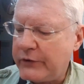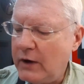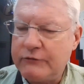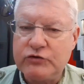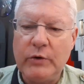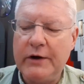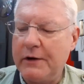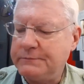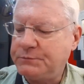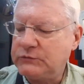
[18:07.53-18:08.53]
of
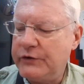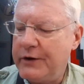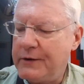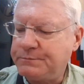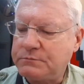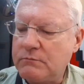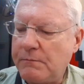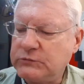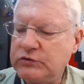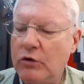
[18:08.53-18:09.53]
Twitter, you know,
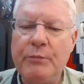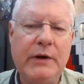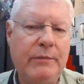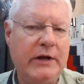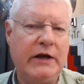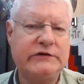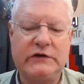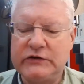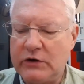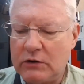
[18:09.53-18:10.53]
their own
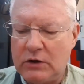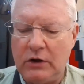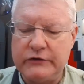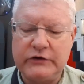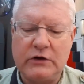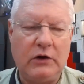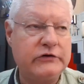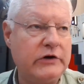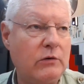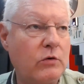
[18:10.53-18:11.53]
BBSs. It's all closed. It's a
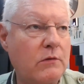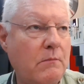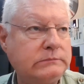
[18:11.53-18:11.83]
closed network.